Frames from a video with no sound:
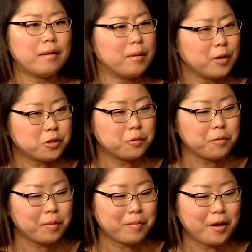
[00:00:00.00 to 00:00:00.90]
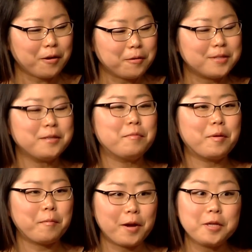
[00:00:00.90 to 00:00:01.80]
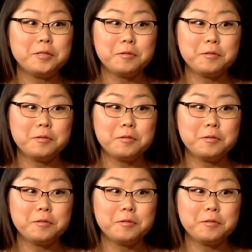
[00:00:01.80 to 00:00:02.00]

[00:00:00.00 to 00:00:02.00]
I'm not sure what you mean by are you into that, but what I